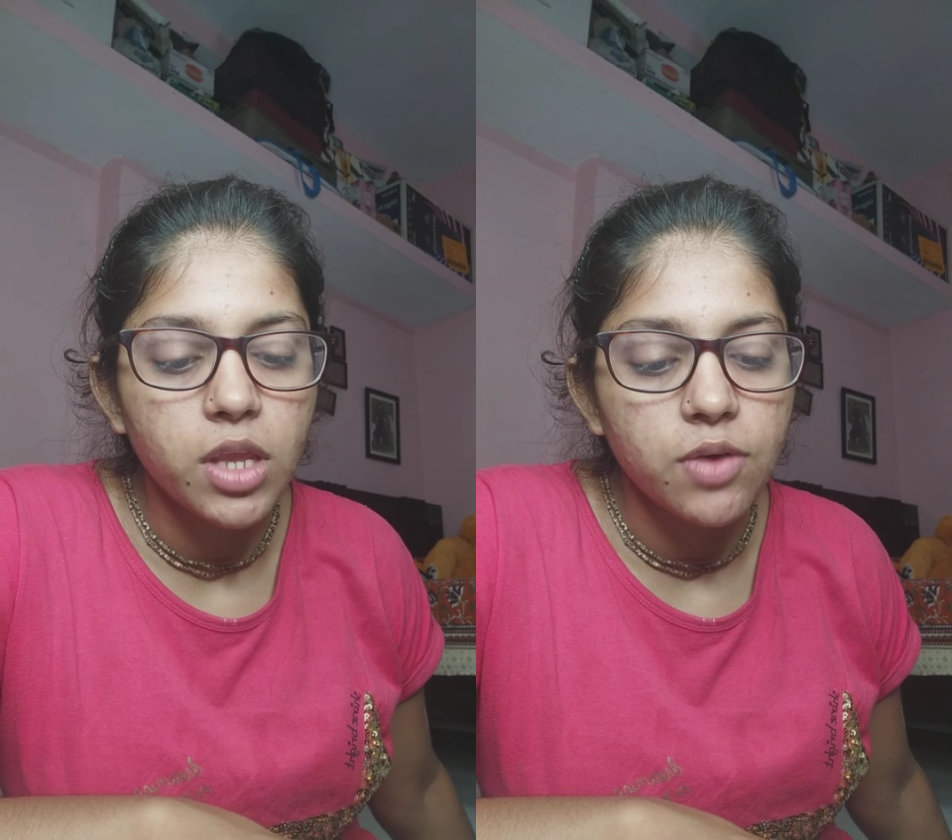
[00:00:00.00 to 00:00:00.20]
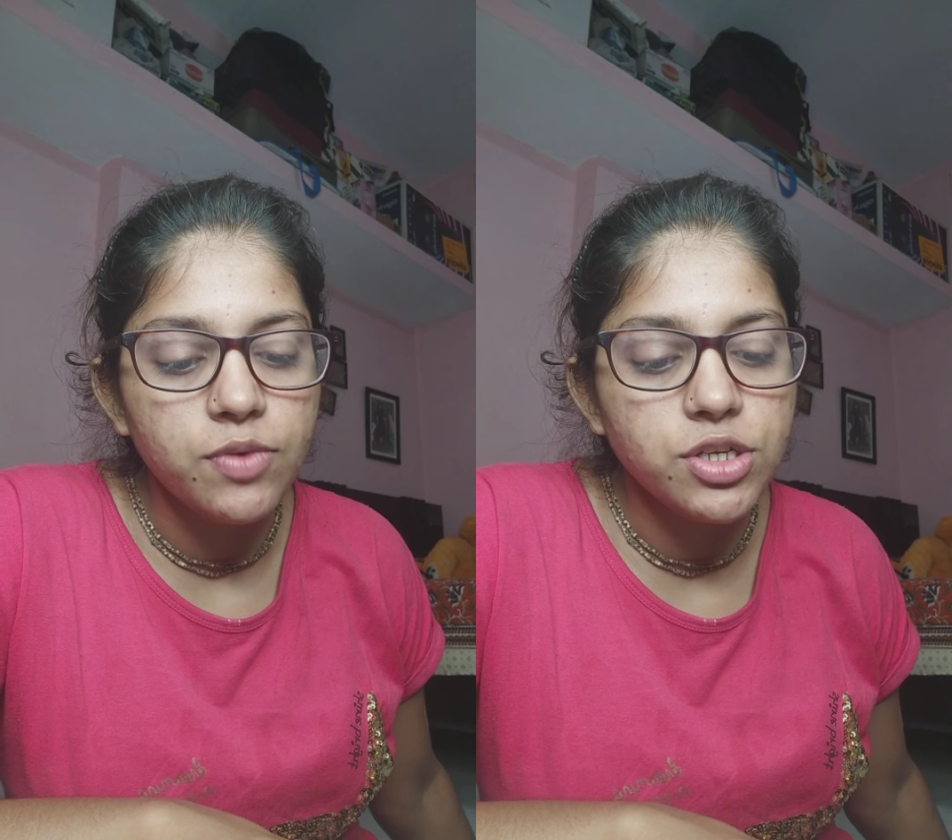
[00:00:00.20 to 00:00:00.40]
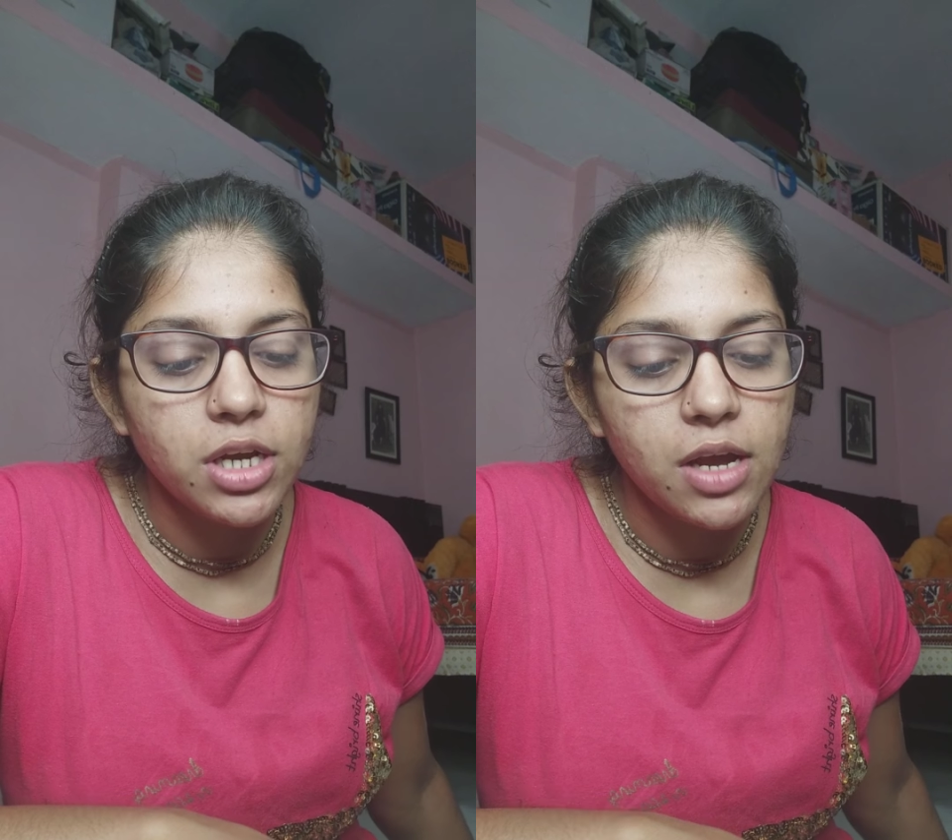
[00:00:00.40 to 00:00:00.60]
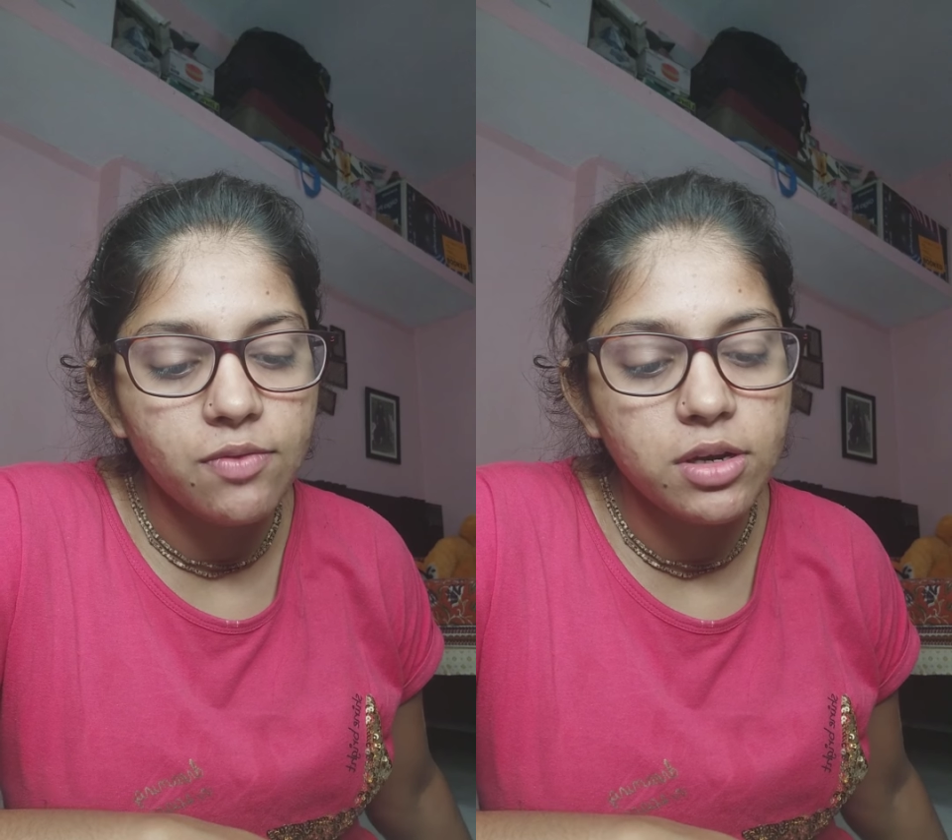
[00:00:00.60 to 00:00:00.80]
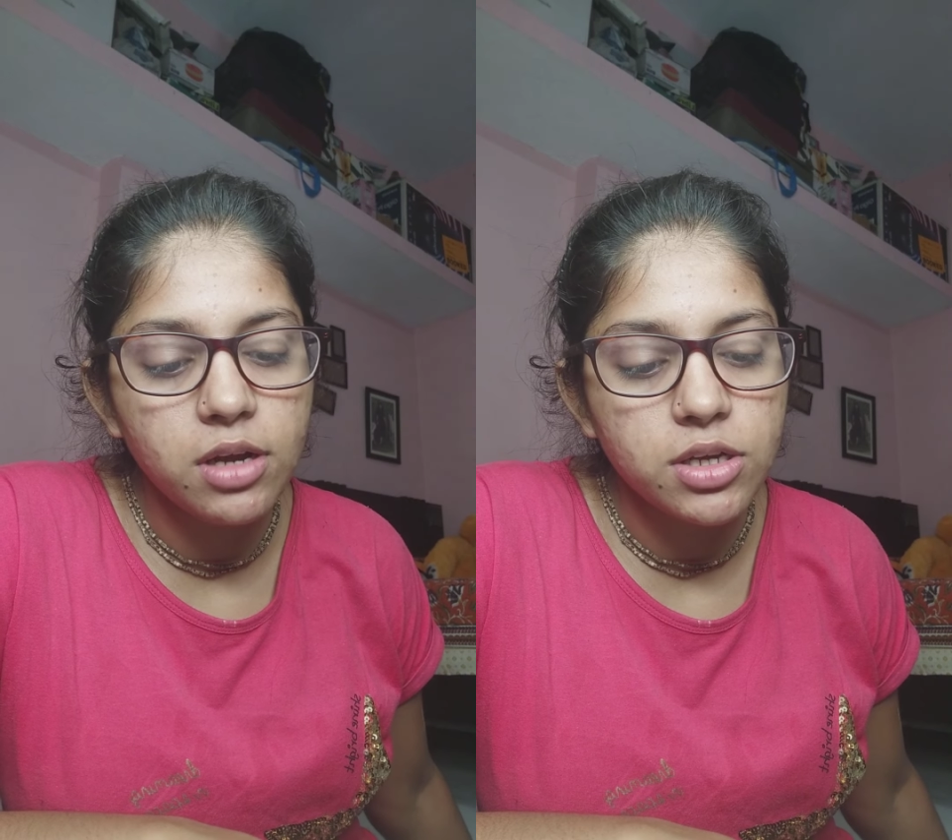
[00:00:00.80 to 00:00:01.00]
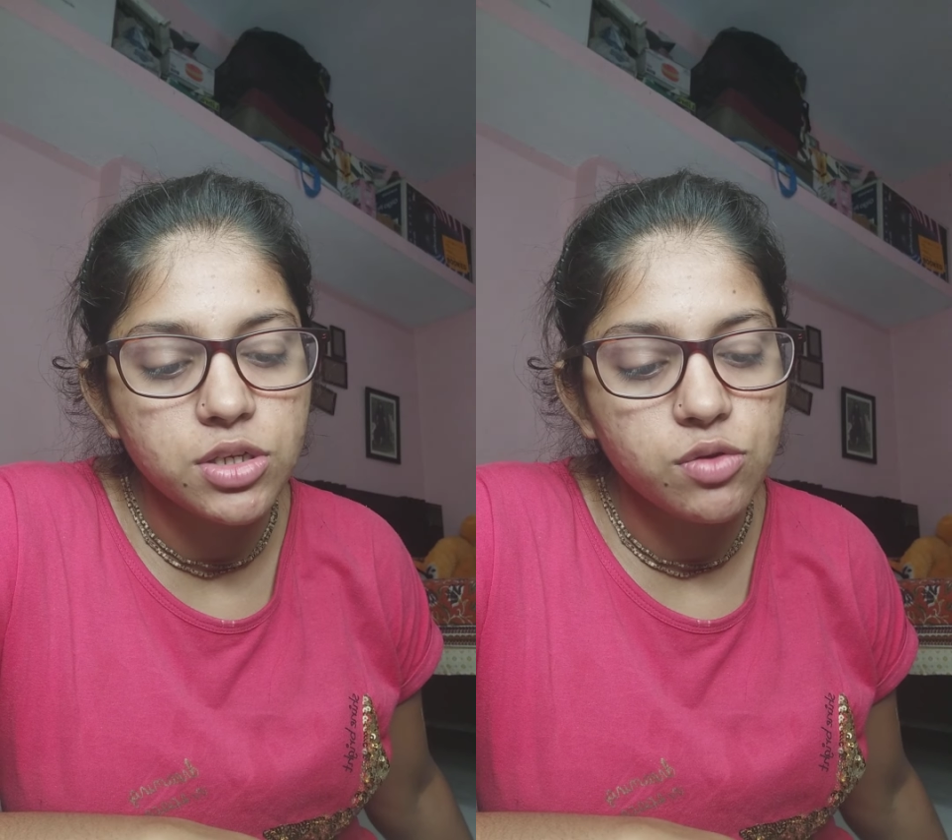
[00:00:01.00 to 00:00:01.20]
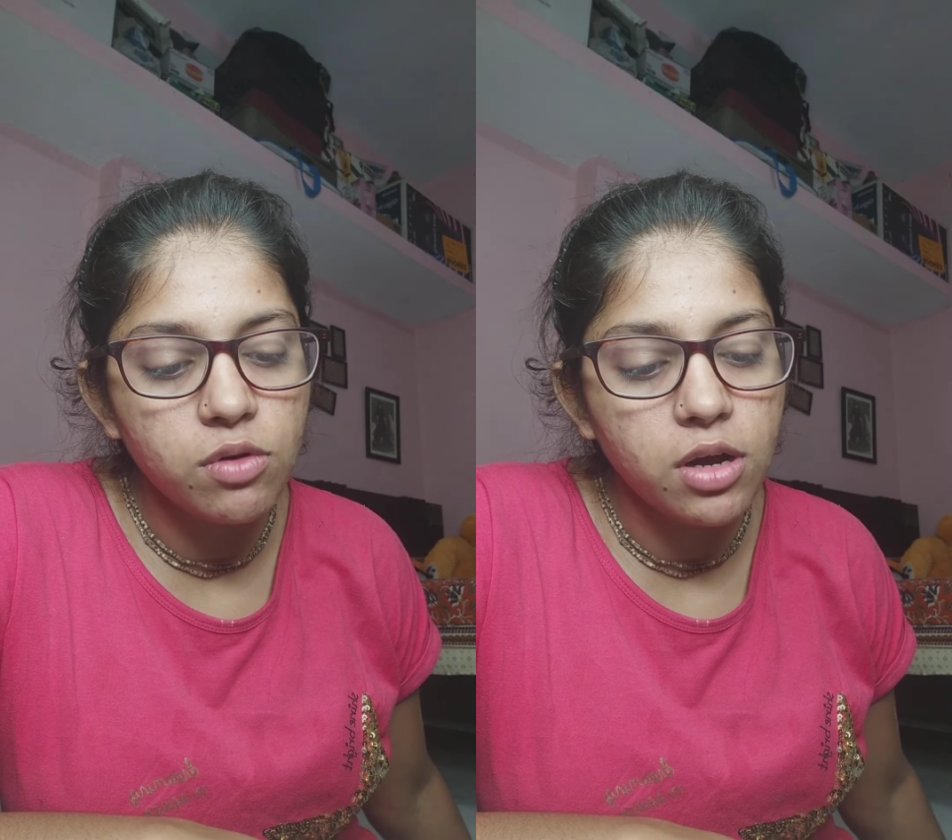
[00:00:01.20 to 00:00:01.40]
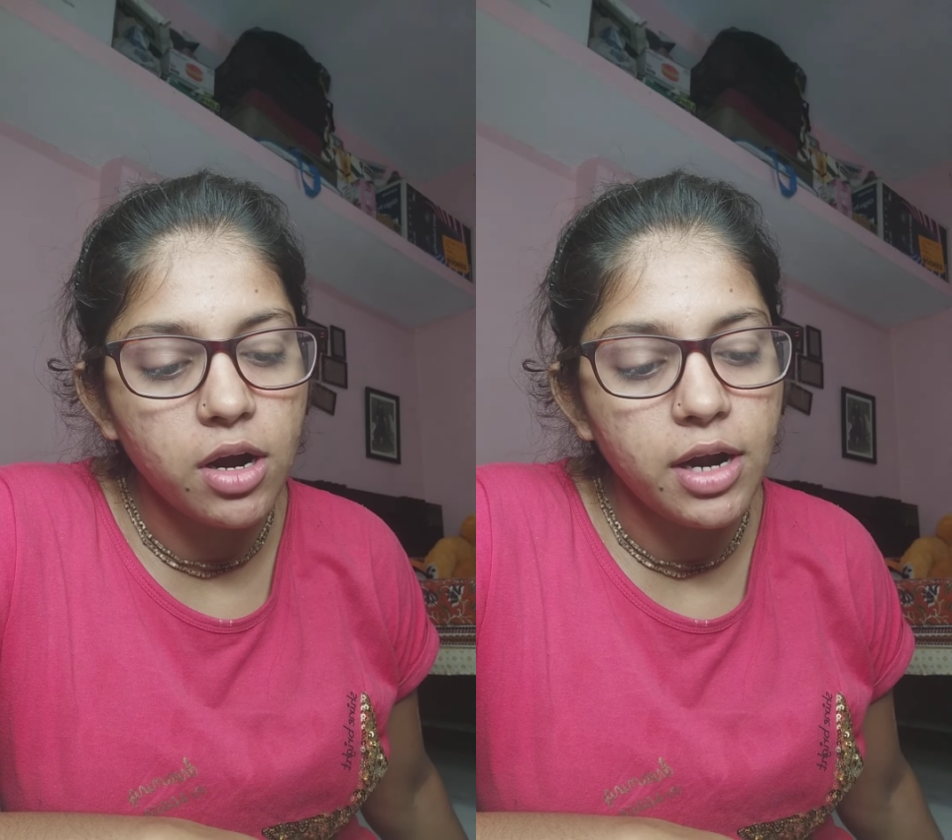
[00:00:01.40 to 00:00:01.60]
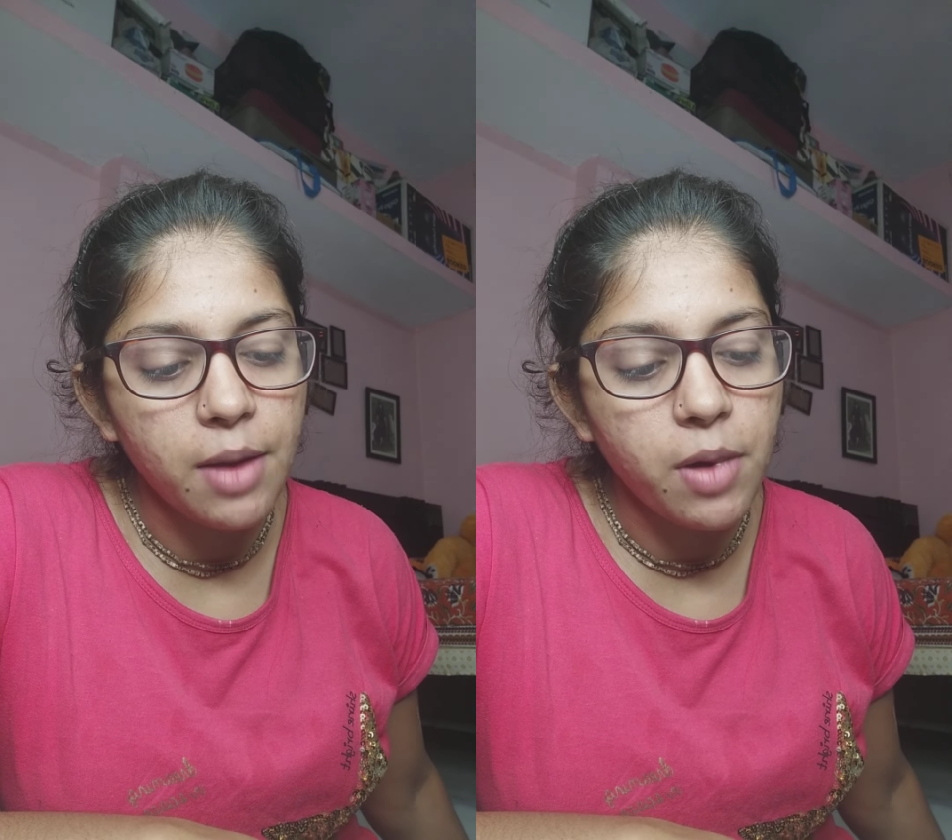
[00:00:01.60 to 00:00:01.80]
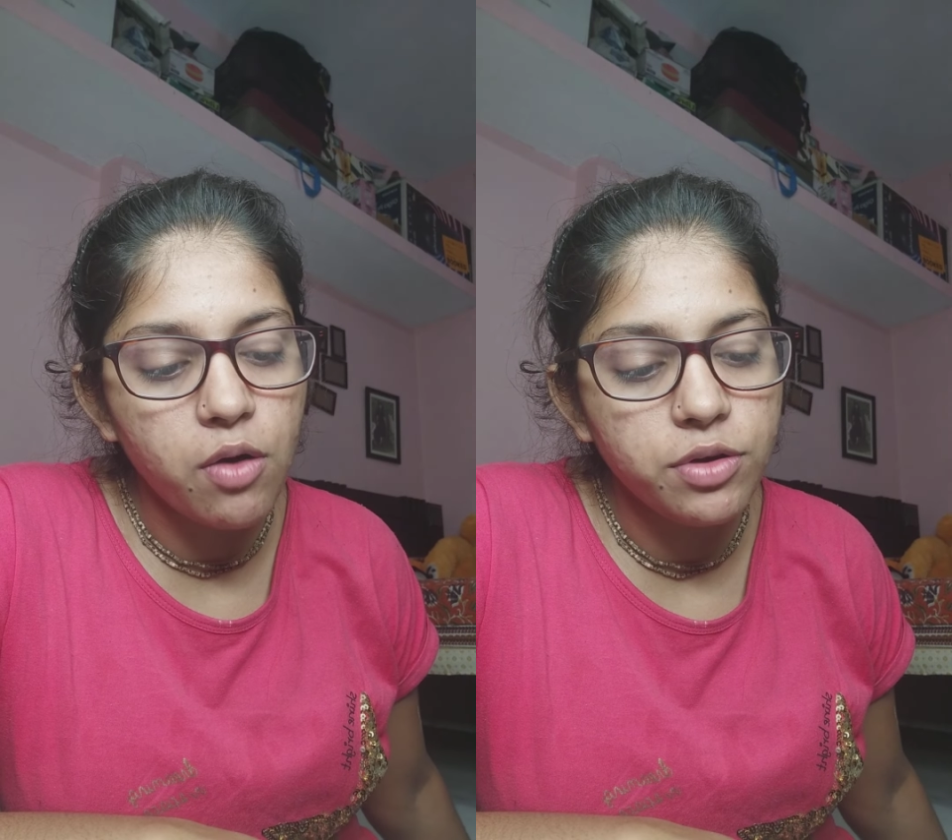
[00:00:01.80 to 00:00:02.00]
which enable us to learn
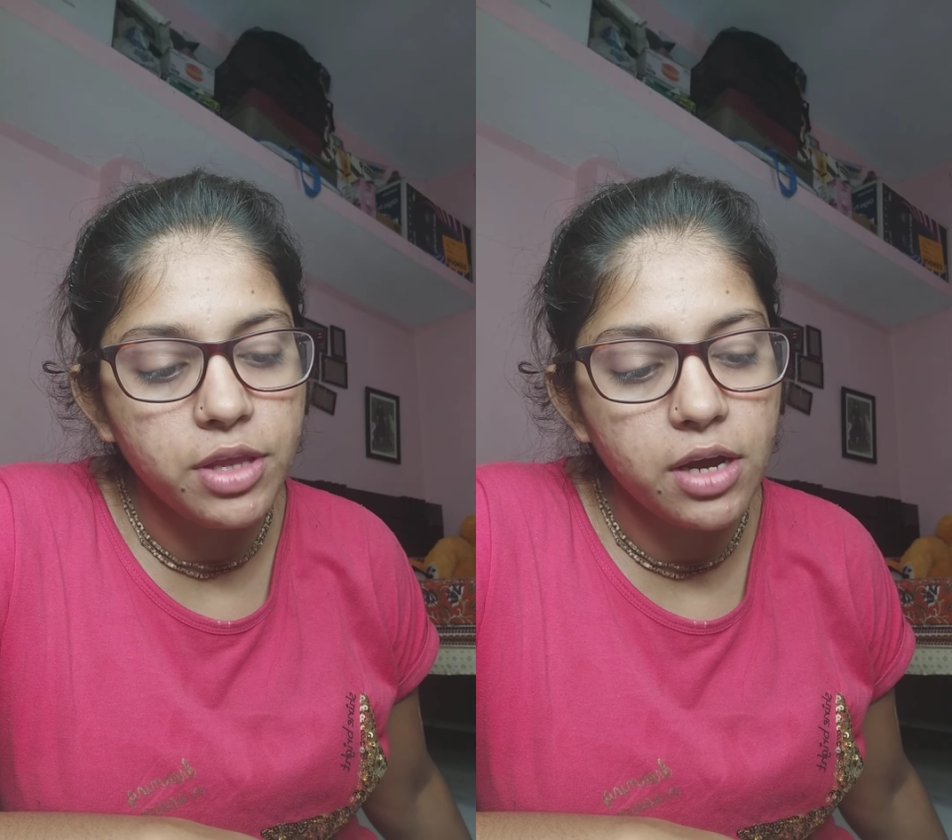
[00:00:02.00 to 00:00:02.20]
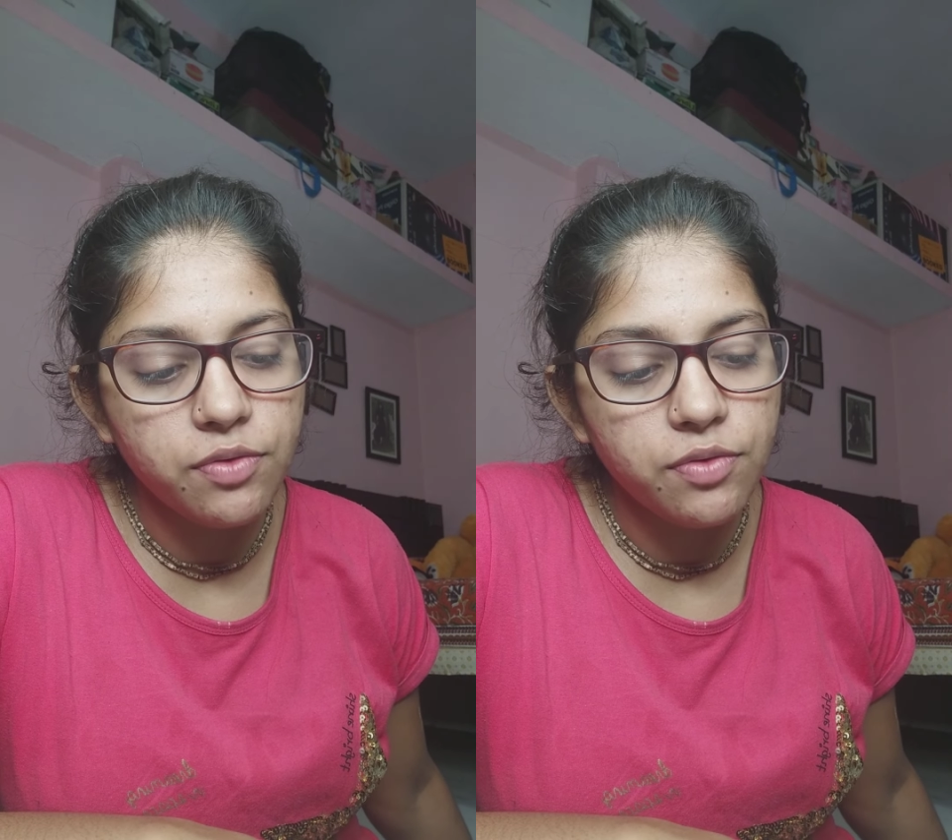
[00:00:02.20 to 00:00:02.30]
about their